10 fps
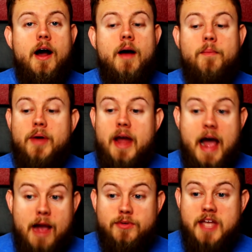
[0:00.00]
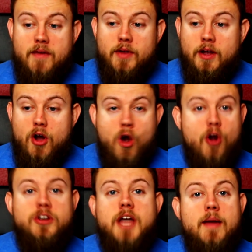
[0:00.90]
But I was having a
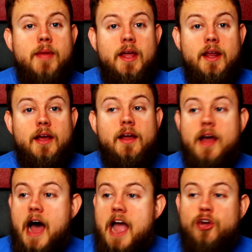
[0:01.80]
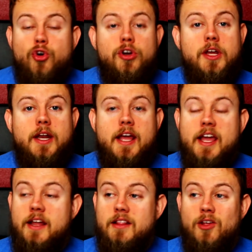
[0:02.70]
hard time hitting. I couldn't get a
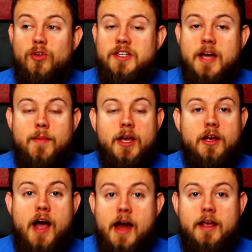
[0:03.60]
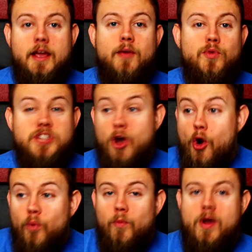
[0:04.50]
hit, and the only time I got a hit was a
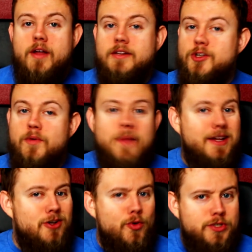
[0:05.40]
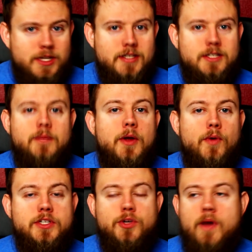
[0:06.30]
home run, so it made no sense to me
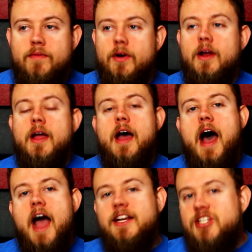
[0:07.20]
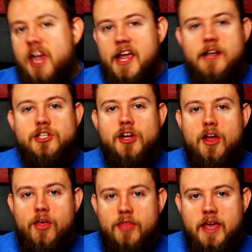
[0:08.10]
whatsoever. I changed
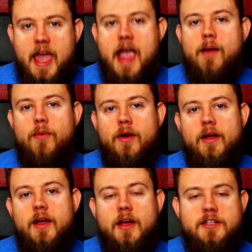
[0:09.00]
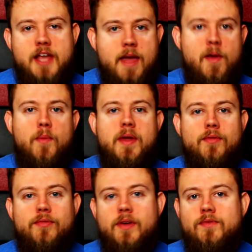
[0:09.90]
the camera to
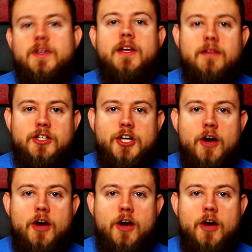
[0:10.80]
MLB 15 The